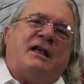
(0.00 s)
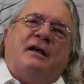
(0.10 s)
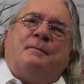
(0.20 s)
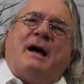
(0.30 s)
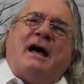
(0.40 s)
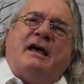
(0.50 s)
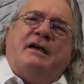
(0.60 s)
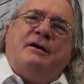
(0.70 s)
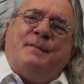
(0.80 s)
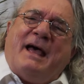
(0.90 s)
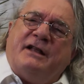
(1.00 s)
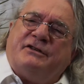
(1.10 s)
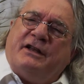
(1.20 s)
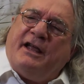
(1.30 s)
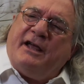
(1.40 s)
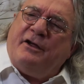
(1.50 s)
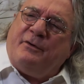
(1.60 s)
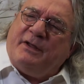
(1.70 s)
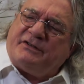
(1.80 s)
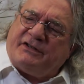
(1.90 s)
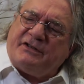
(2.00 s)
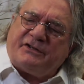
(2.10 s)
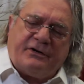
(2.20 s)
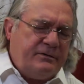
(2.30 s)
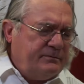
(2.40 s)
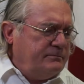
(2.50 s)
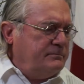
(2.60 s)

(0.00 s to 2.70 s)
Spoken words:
My imaginary sister,